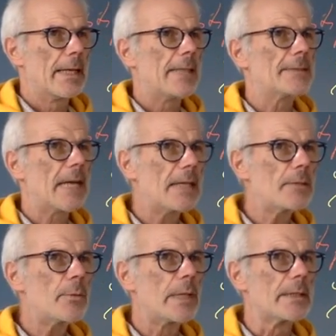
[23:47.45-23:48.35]
And
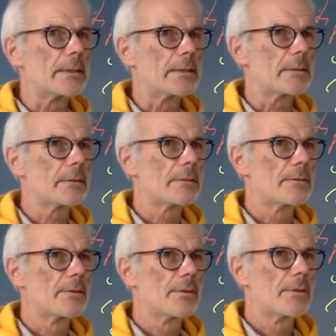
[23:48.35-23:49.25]
otherwise,
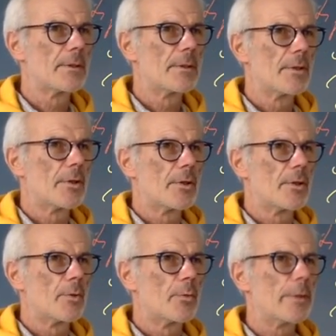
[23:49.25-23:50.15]

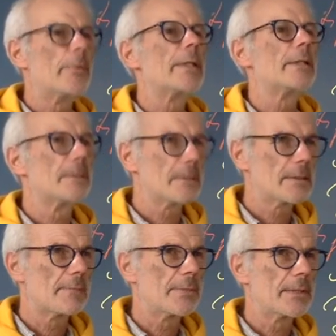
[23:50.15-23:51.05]
we will
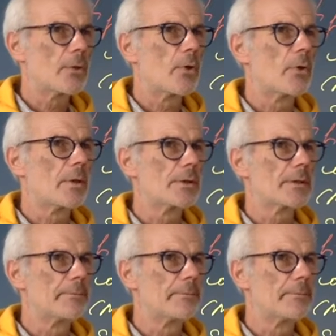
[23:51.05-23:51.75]
simply go onto